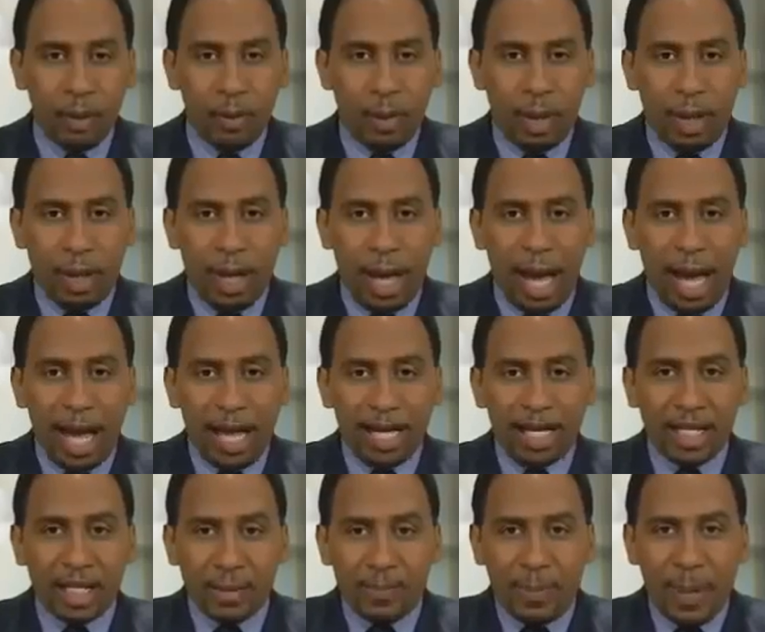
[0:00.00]
Well, I
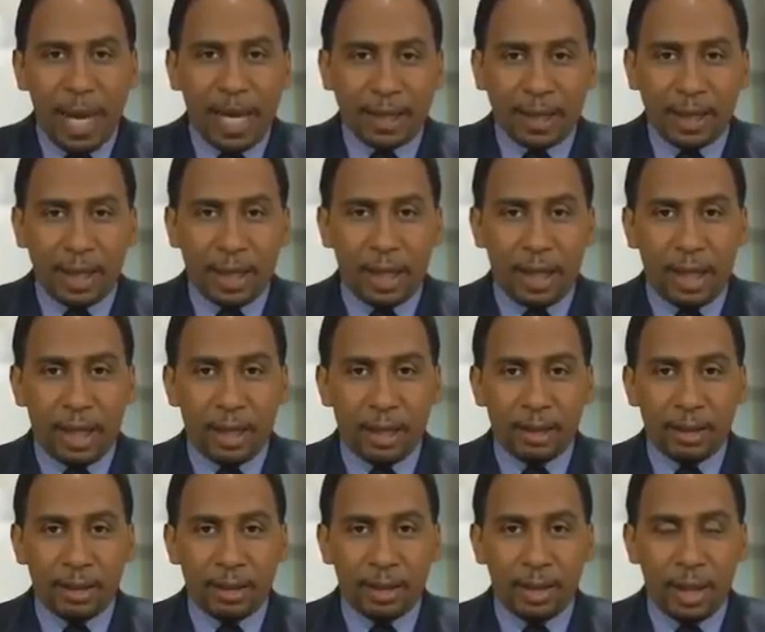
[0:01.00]
expect,
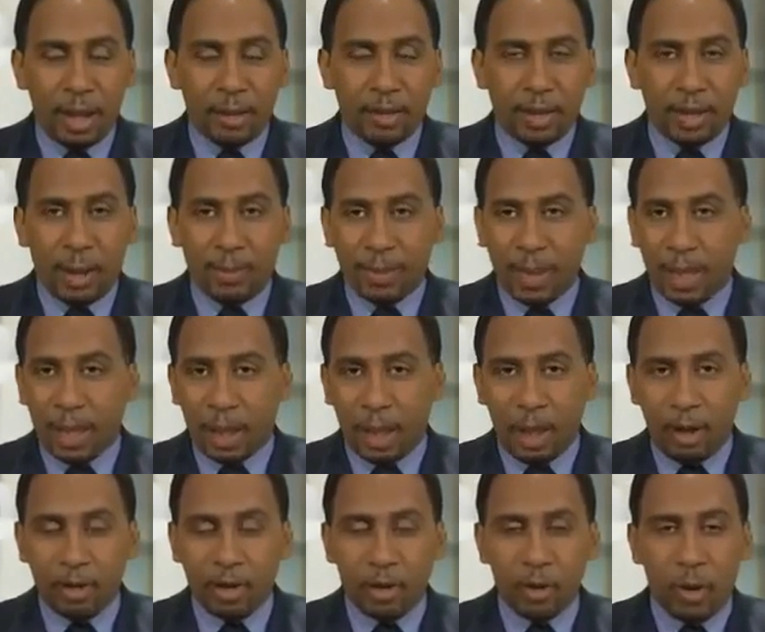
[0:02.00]
something
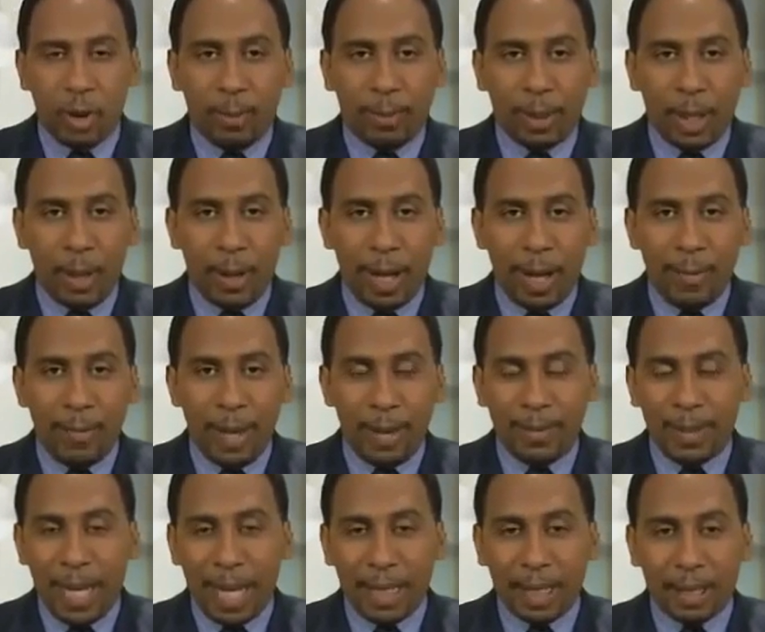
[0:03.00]
close to a blowout,
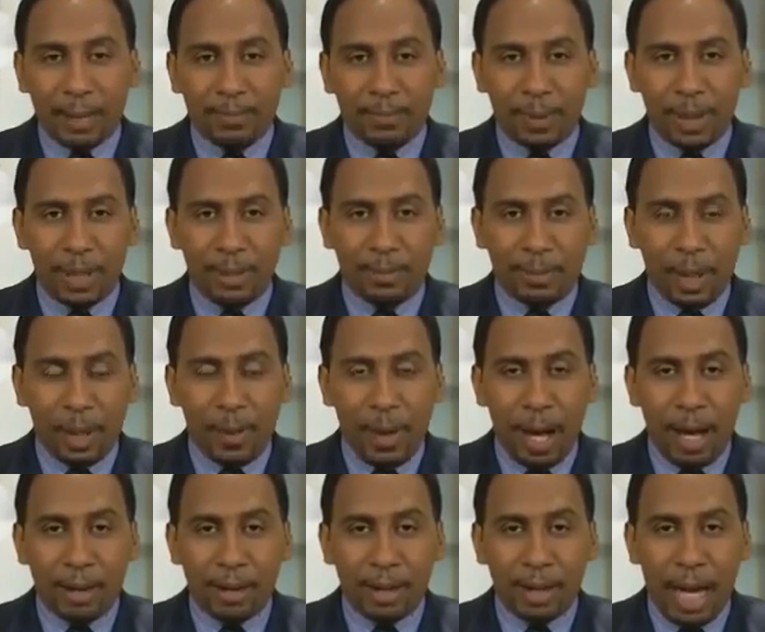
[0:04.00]
maybe not a complete
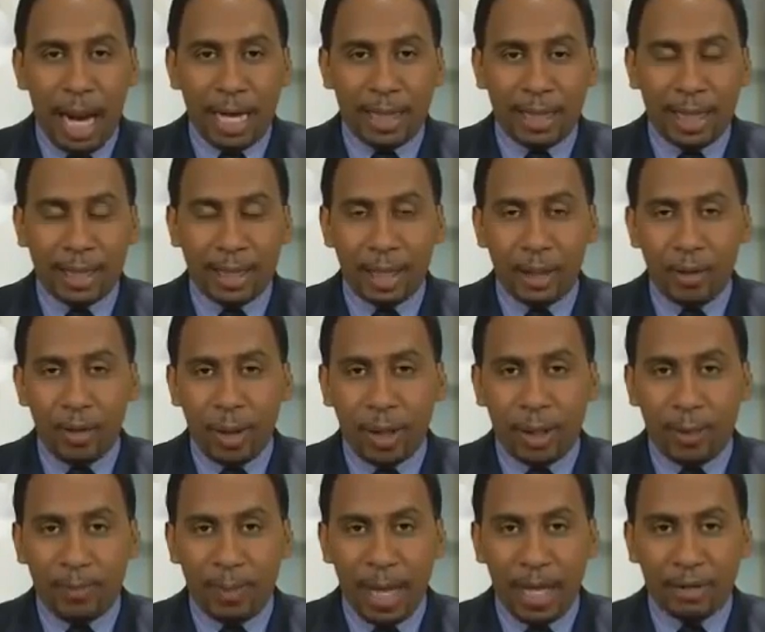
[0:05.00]
blowout. I think the New
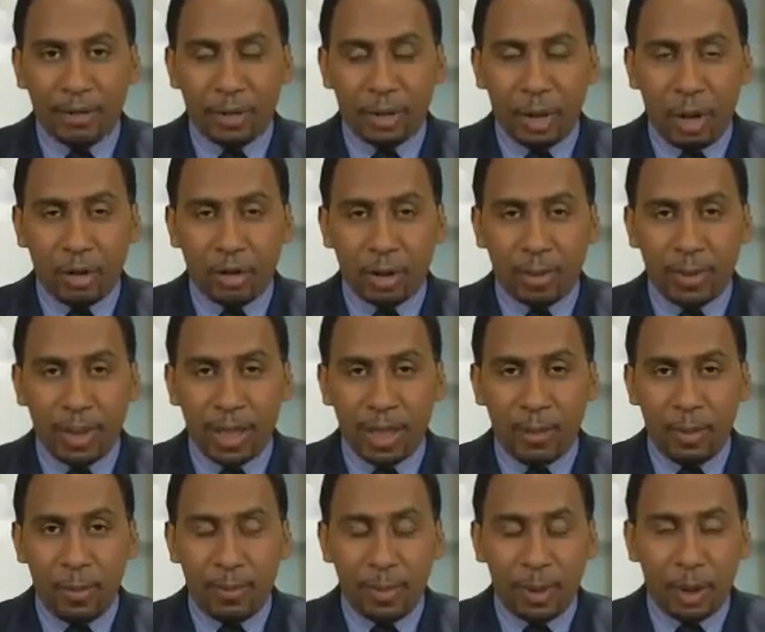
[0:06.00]
England Patriots
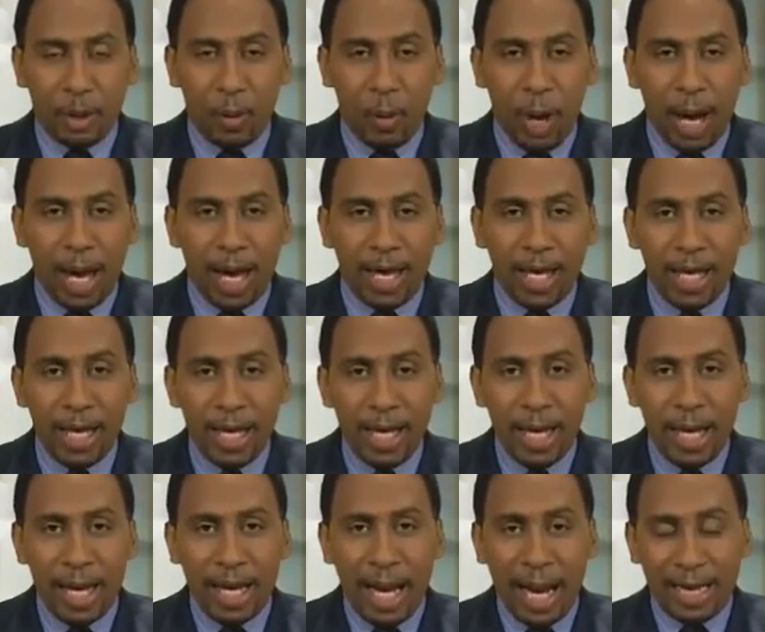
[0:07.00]
ultimately will pull away,
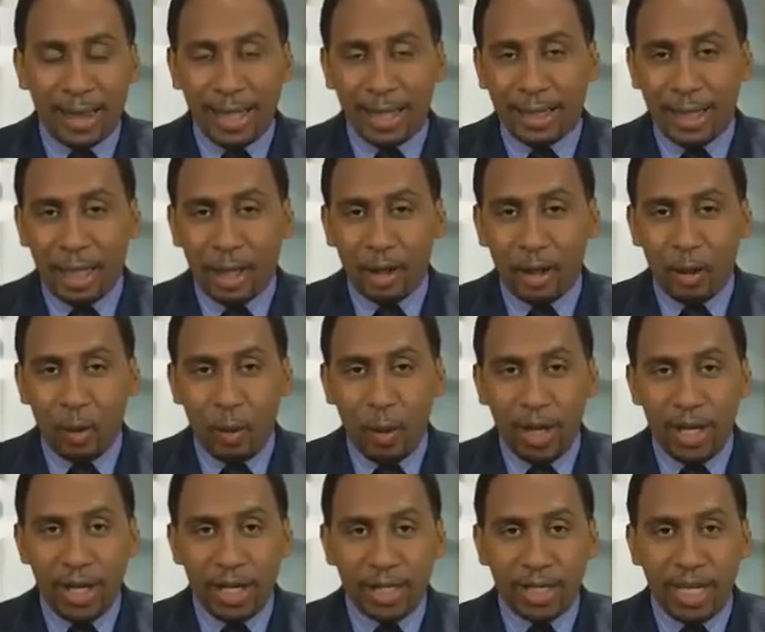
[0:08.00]
and I think they're going to
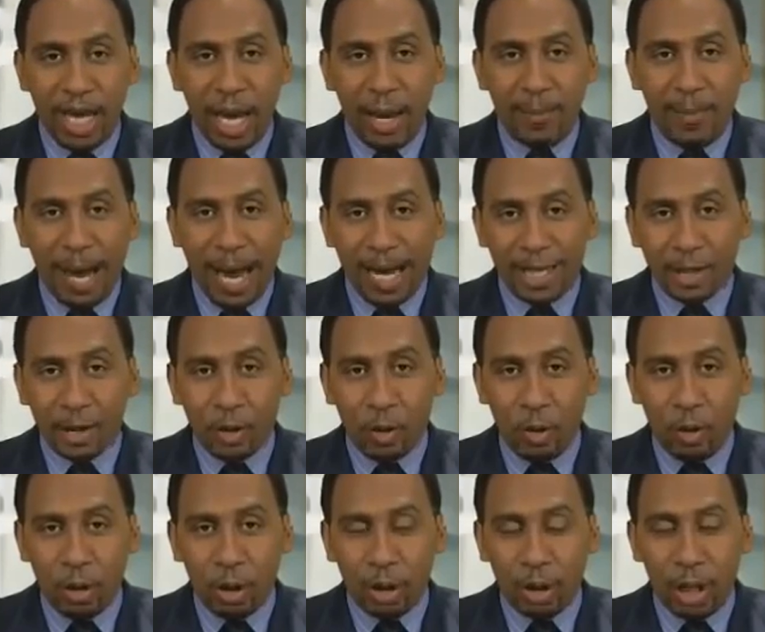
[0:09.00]
win this game by a
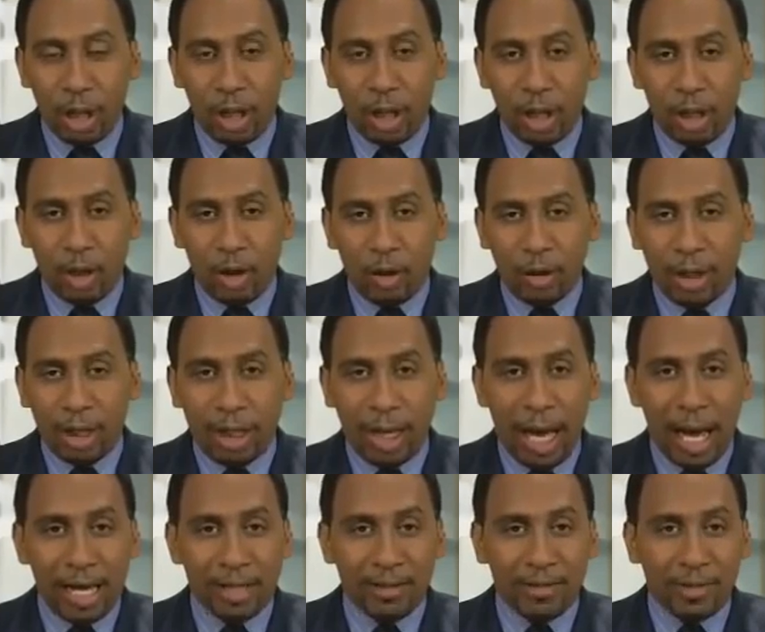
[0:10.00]
score along the
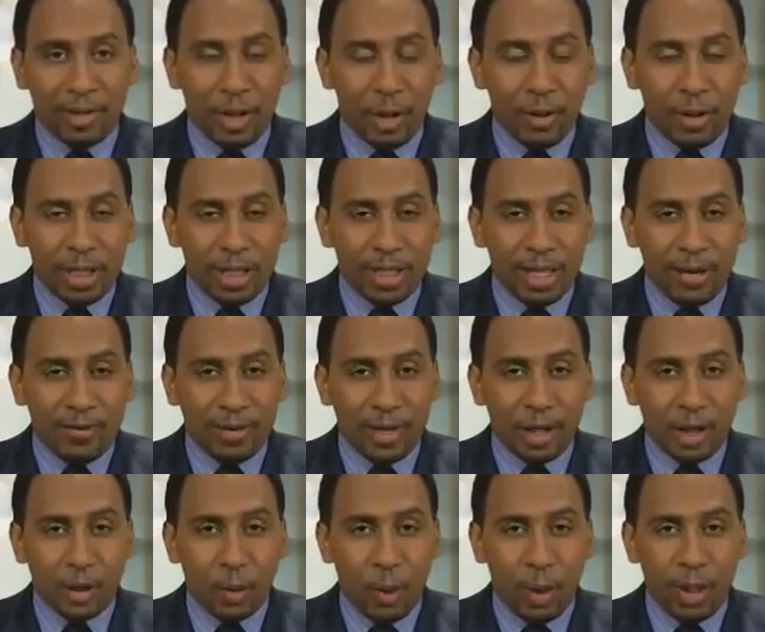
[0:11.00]
lines of
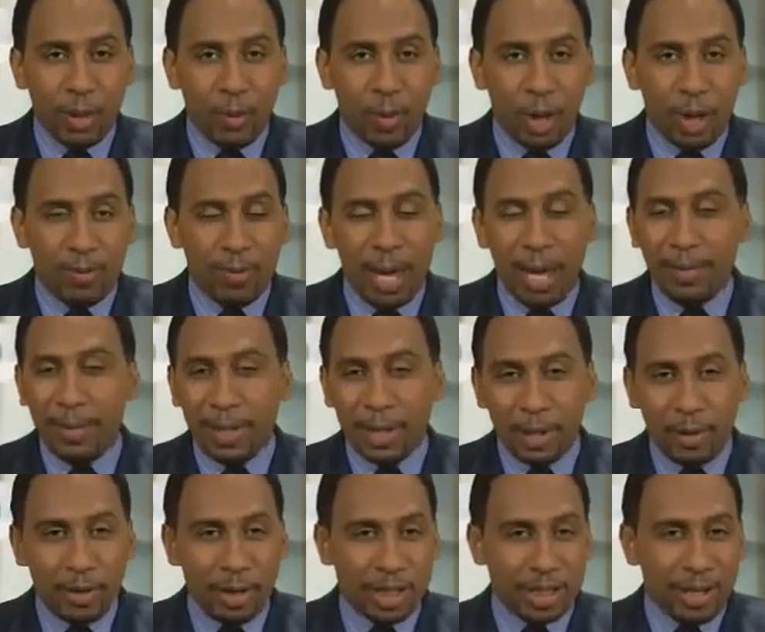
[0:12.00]
37-21, maybe
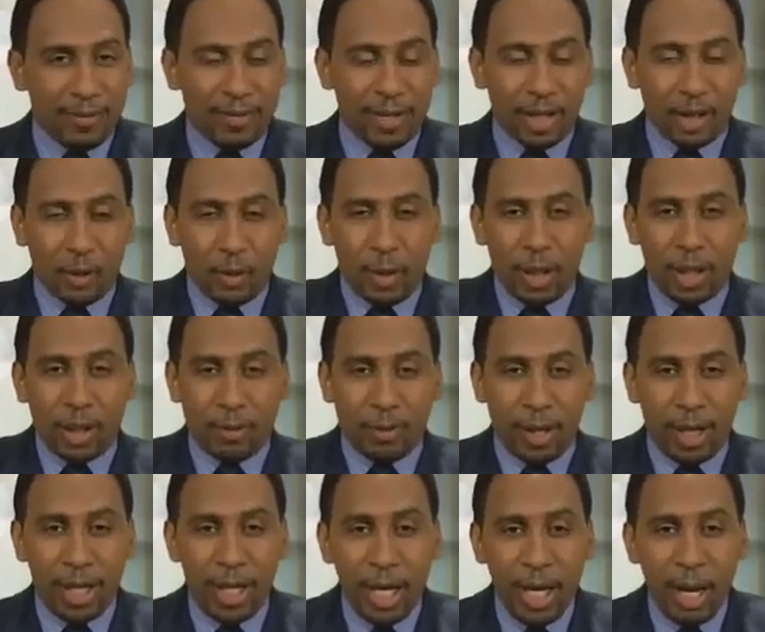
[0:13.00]

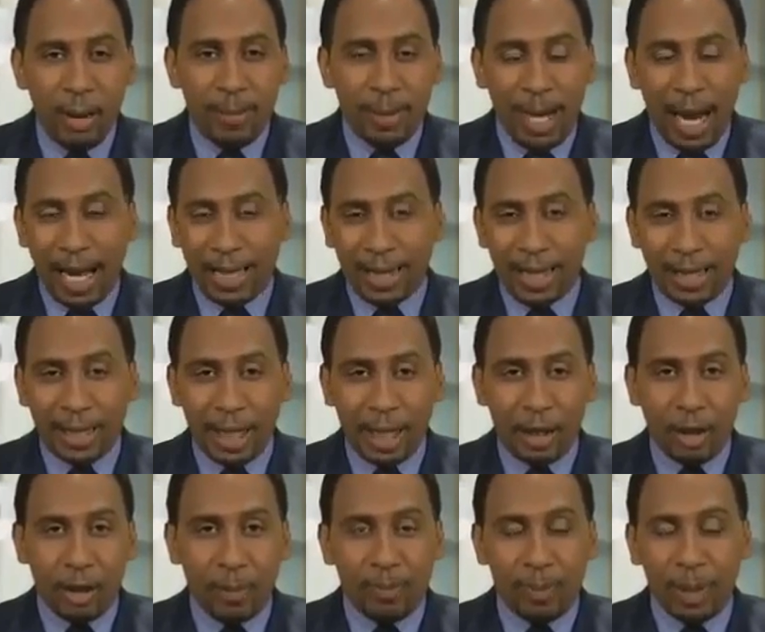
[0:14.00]
37-23. But I think
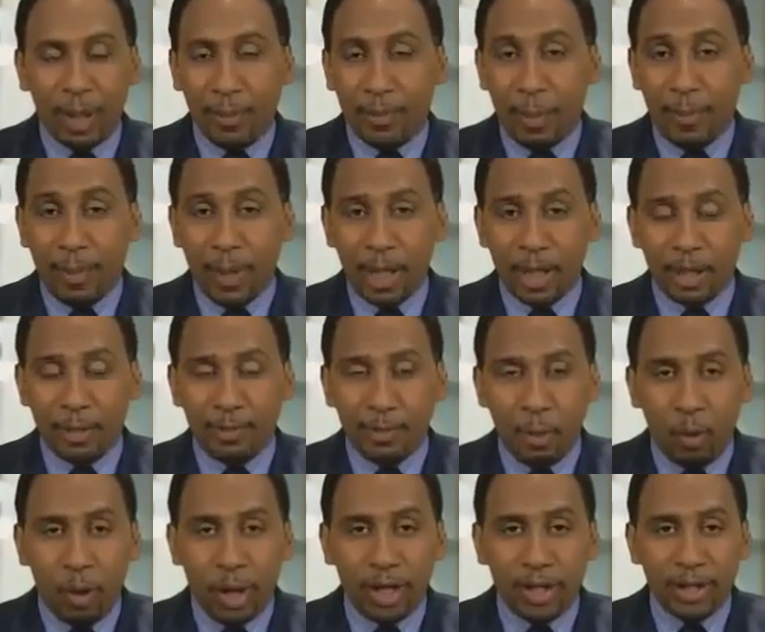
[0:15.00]
they're going to put up a bunch of
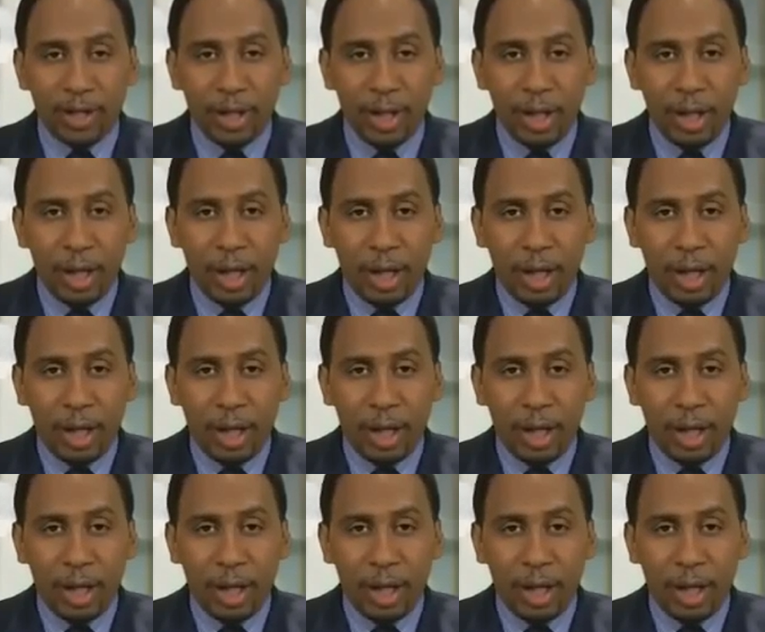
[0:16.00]
points.